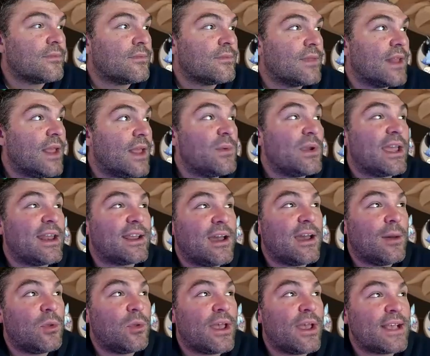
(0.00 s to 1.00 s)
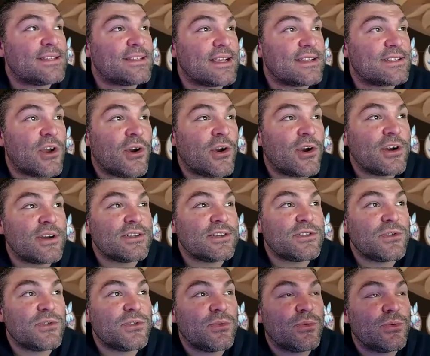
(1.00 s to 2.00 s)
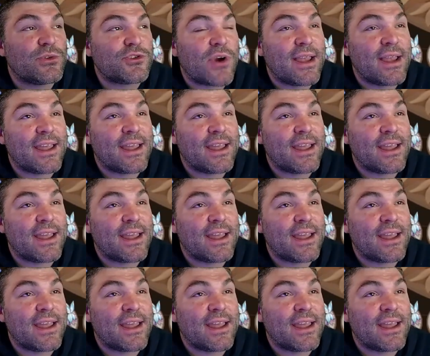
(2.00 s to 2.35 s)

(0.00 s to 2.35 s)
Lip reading: And we got a couple of SSRs. We'll try and get them